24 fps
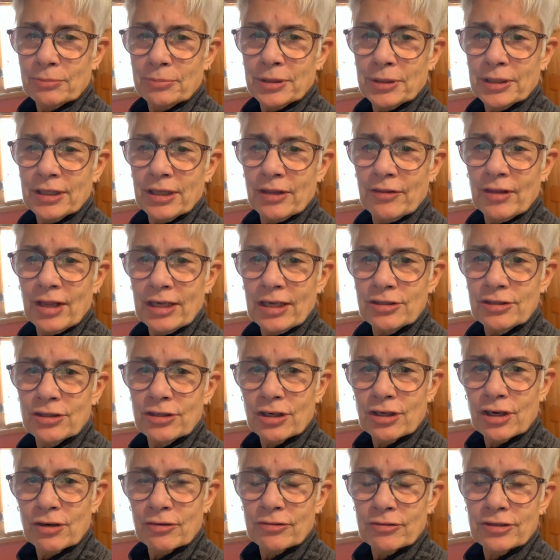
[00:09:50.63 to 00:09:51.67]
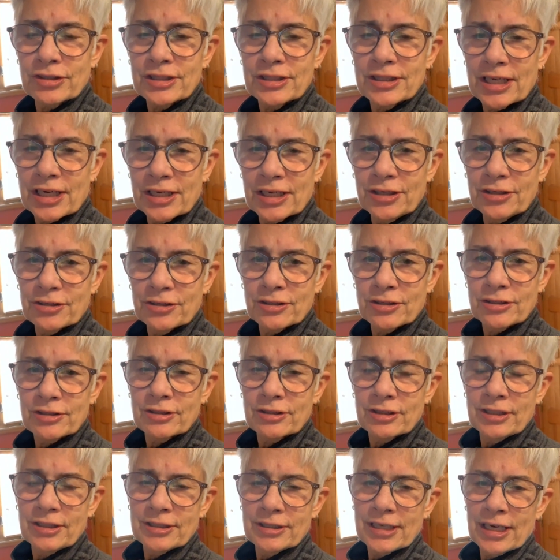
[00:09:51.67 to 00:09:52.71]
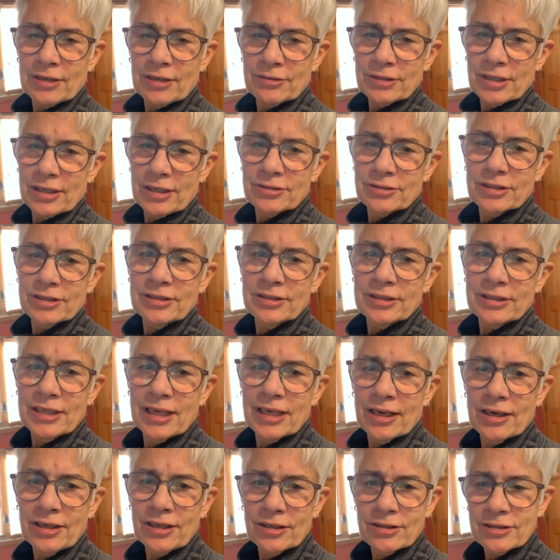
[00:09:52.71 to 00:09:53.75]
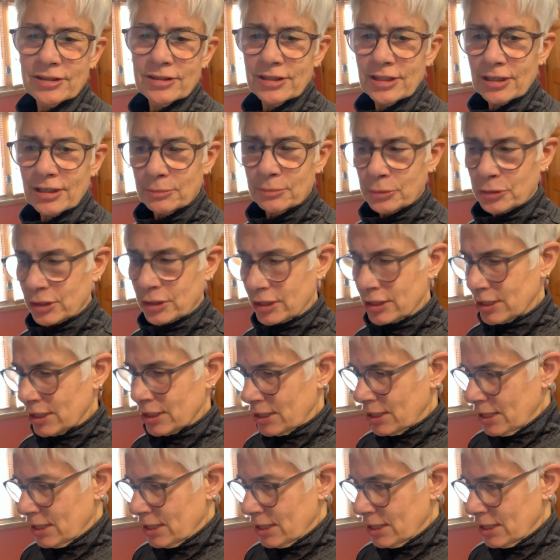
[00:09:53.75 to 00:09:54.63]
but then they took over a diner in downtown Cincinnati on Sycamore,